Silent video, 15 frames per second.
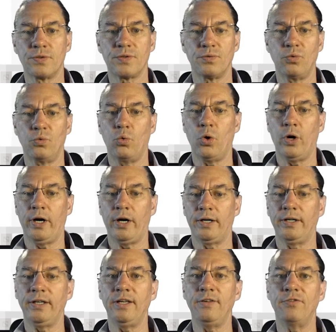where
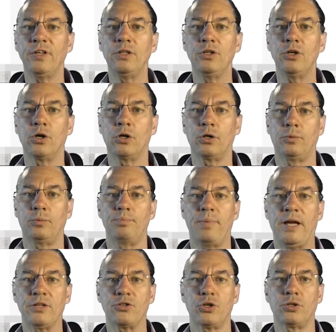if in your
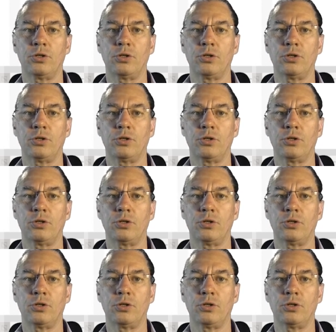budget